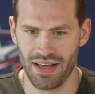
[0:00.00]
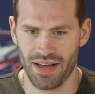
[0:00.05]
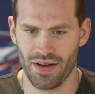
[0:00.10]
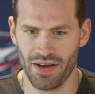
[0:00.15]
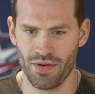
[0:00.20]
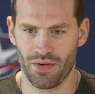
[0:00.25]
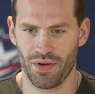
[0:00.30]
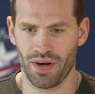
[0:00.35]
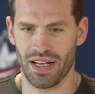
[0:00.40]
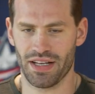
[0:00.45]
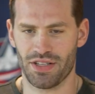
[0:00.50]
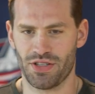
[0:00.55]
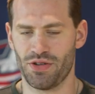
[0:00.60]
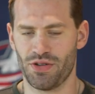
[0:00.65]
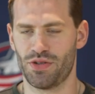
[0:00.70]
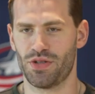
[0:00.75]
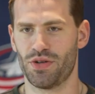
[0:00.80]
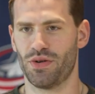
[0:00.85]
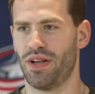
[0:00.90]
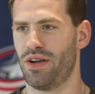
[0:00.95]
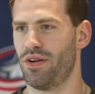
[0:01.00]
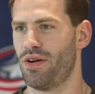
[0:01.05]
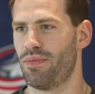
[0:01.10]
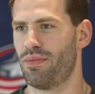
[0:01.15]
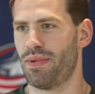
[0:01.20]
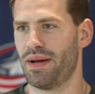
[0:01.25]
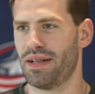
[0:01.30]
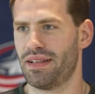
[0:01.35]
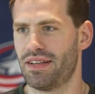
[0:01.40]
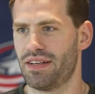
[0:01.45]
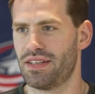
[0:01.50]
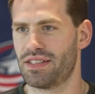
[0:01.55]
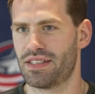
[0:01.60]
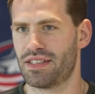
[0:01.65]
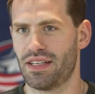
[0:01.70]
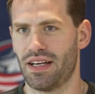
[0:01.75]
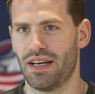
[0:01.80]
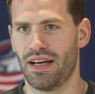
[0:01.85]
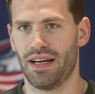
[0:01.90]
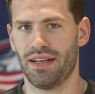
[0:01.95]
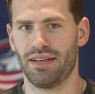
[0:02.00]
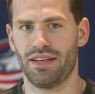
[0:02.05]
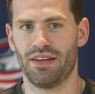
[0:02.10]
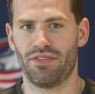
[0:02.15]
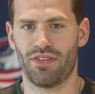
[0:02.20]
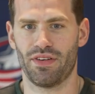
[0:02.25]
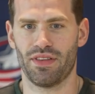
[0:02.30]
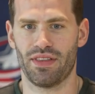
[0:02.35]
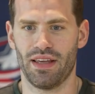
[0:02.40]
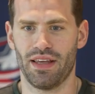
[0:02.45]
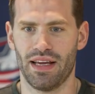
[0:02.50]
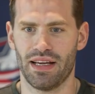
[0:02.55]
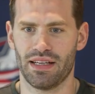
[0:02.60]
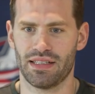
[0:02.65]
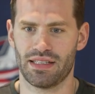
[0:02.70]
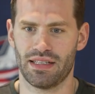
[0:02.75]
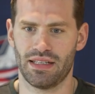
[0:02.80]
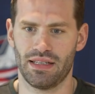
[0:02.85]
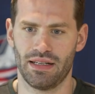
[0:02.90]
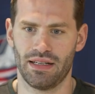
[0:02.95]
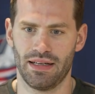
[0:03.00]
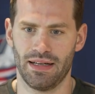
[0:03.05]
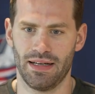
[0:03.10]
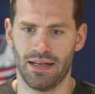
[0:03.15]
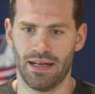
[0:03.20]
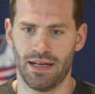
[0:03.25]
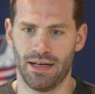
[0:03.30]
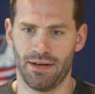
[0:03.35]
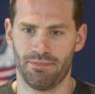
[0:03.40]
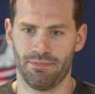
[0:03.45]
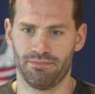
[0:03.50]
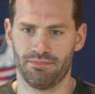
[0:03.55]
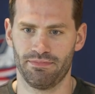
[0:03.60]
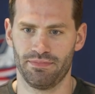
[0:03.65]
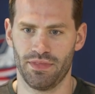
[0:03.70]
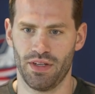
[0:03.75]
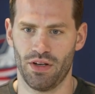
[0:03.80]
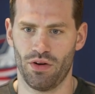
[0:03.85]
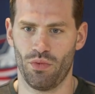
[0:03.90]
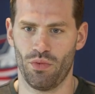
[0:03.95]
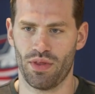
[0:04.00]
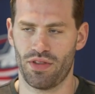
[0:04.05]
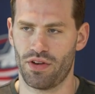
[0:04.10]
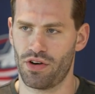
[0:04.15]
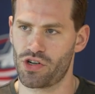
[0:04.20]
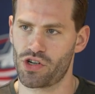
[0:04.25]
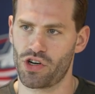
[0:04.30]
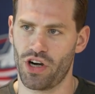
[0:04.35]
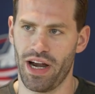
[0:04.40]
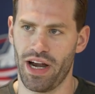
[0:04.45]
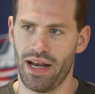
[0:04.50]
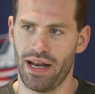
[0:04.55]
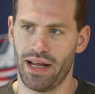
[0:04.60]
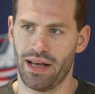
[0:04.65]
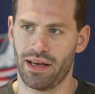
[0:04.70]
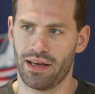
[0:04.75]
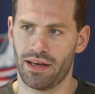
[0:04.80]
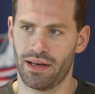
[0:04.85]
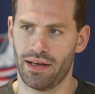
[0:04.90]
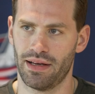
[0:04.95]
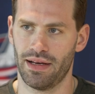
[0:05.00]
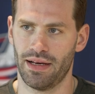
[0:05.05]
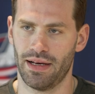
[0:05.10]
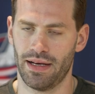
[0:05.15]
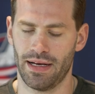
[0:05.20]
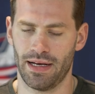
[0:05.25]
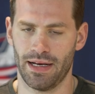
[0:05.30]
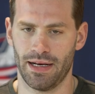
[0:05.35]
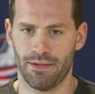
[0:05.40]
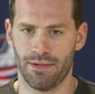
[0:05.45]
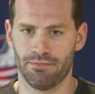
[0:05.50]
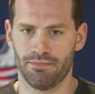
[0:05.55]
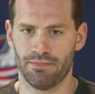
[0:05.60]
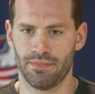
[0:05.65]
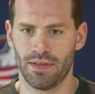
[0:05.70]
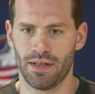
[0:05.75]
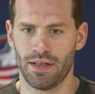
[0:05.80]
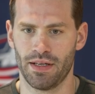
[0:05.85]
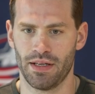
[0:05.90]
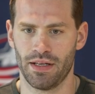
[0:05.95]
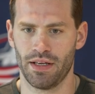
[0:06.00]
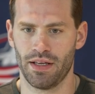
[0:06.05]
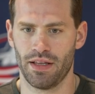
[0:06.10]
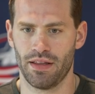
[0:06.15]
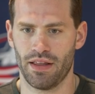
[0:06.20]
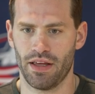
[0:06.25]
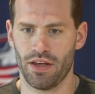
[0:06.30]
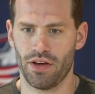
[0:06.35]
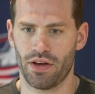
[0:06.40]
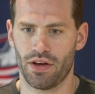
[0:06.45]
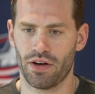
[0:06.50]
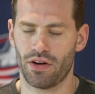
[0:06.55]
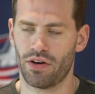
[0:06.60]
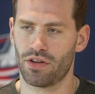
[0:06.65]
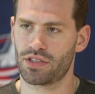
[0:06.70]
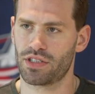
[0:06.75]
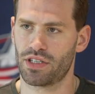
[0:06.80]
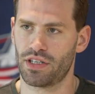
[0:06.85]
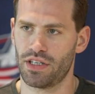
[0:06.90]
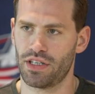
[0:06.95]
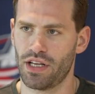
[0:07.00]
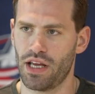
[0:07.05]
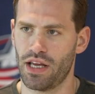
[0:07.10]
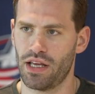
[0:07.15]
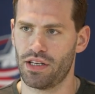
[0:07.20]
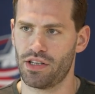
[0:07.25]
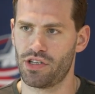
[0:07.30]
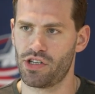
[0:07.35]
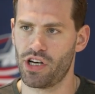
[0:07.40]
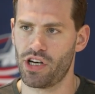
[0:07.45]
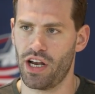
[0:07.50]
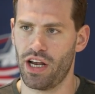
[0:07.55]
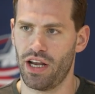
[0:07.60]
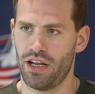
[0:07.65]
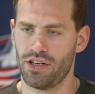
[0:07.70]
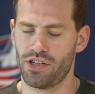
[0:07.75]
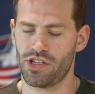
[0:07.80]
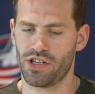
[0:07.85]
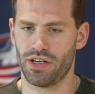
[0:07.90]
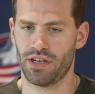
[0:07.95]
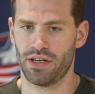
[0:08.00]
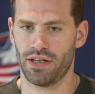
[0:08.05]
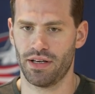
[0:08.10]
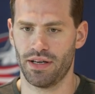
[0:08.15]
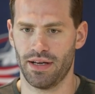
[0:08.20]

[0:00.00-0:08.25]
I want to get too into it, but there's different things, and you know, with your training that you can alter and change, and